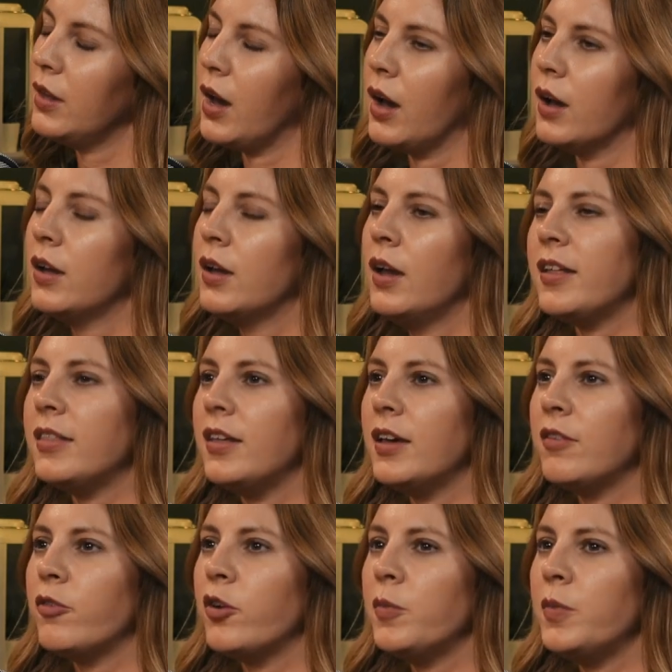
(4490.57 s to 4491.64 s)
Yeah. I
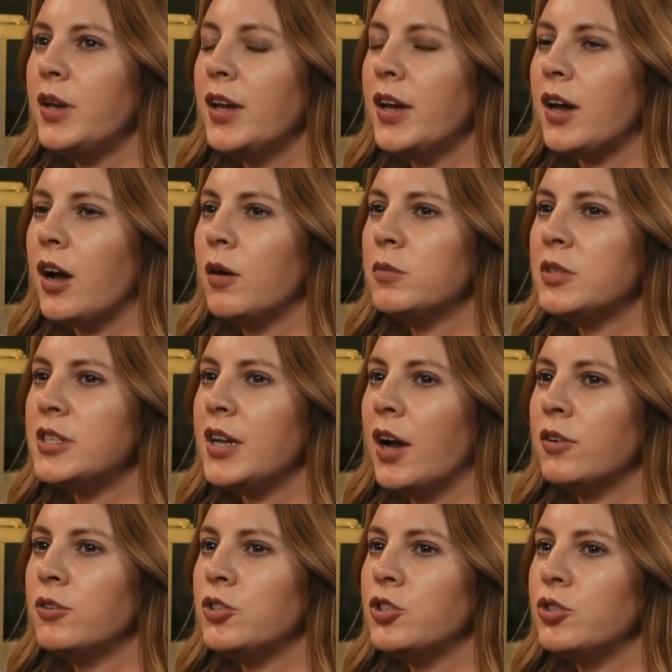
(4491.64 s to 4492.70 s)
think for me, it comes
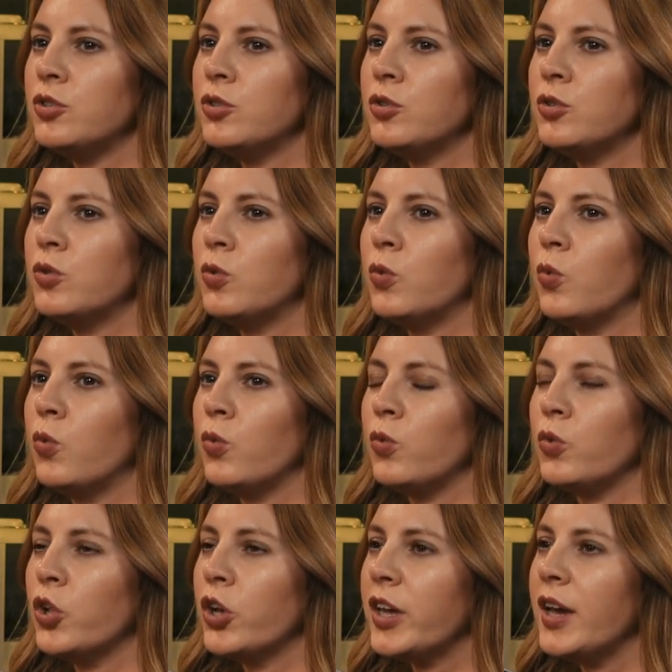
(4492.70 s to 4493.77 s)
down to
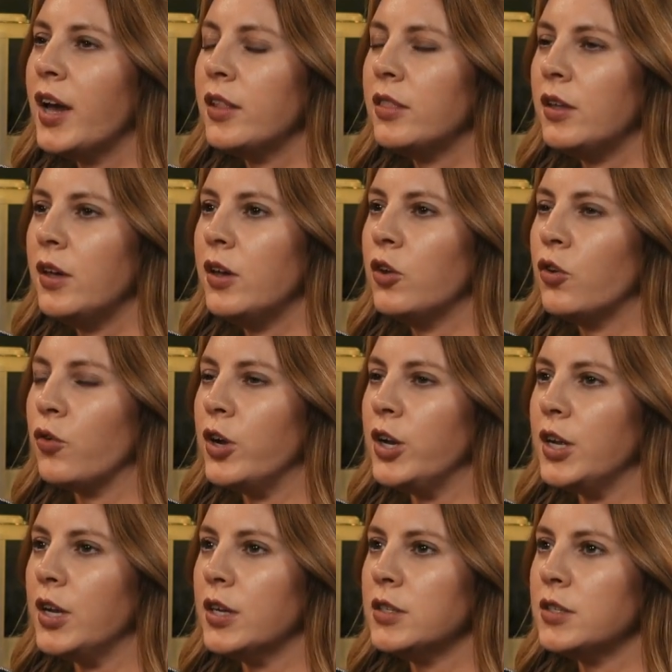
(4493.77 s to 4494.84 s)
looking at the
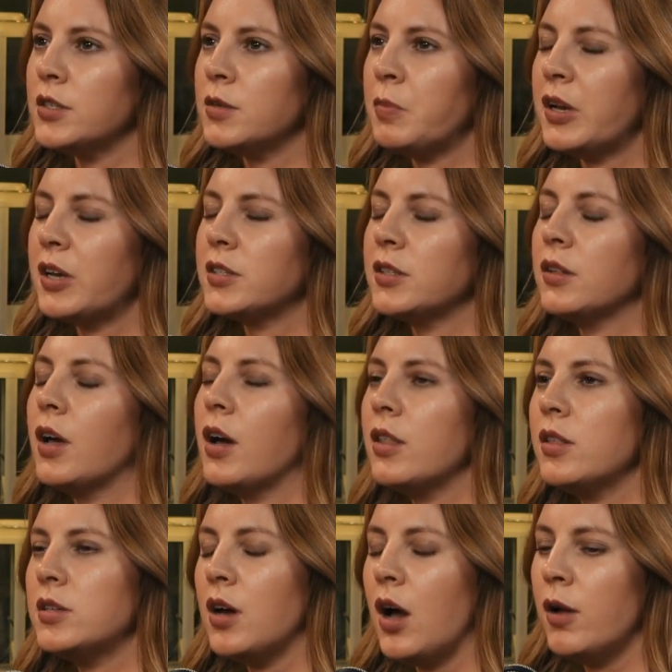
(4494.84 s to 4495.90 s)
ingredients, because a
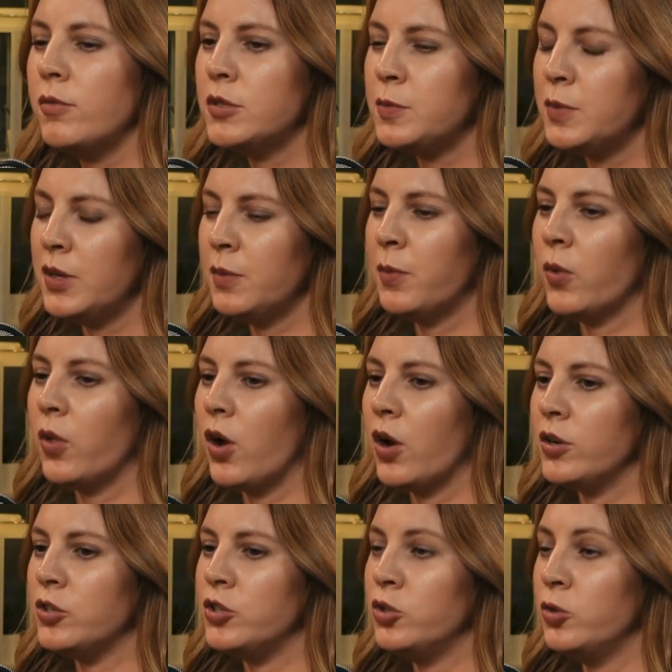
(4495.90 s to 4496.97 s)
lot of the times people
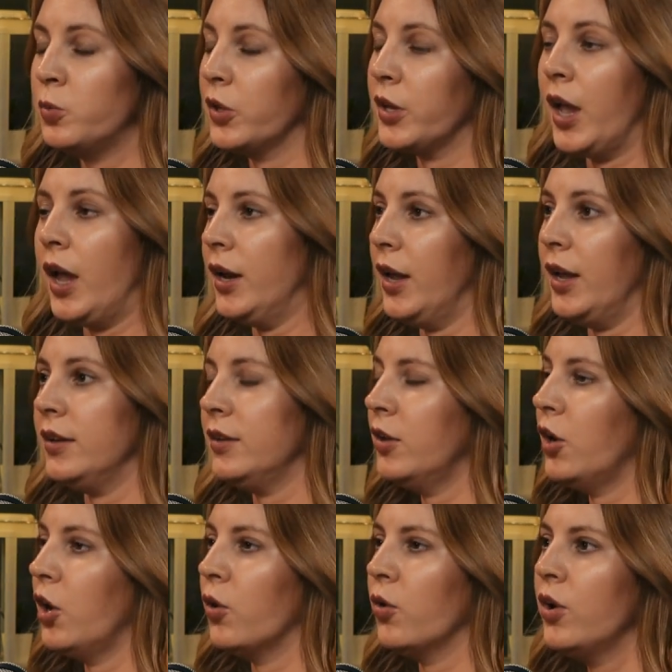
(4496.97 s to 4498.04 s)
are duplicating.
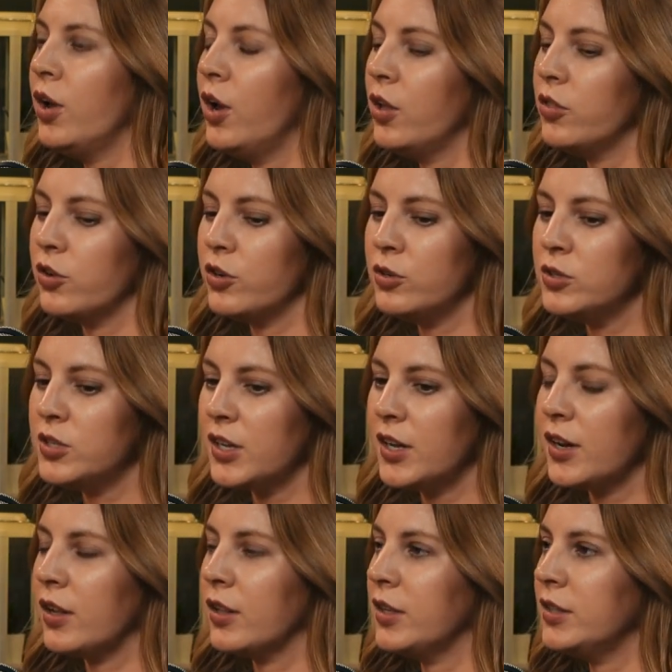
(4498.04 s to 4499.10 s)
They're
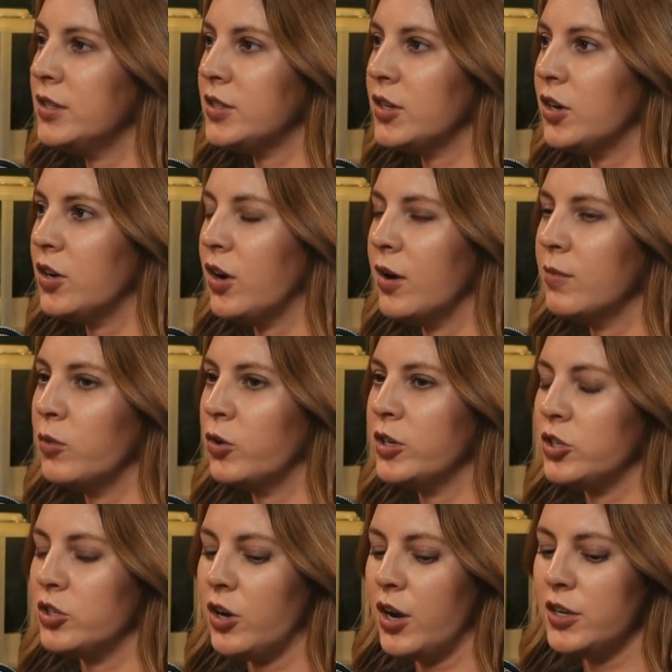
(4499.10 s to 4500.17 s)
using a cleanser, a
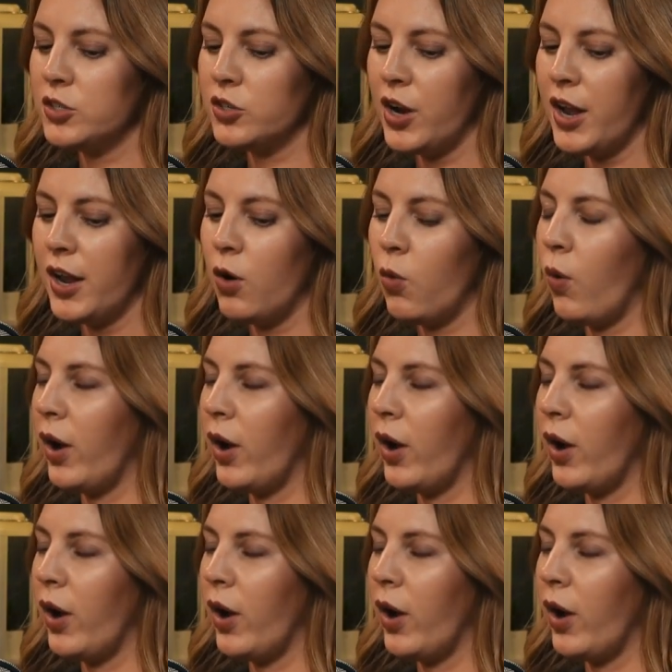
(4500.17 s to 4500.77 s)
moisturizer, and a